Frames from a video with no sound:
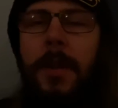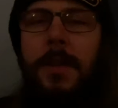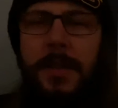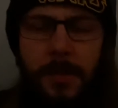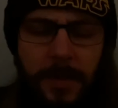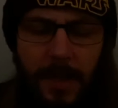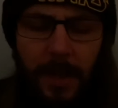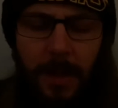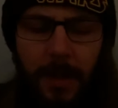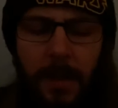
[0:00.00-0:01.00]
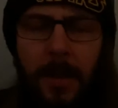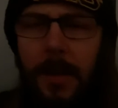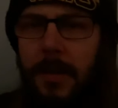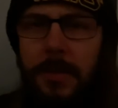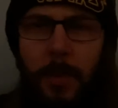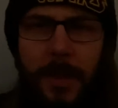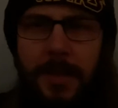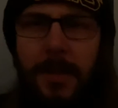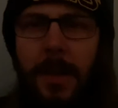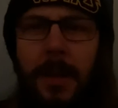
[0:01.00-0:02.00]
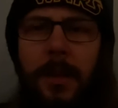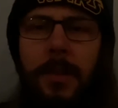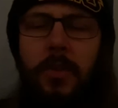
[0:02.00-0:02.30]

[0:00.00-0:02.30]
So today is Wednesday,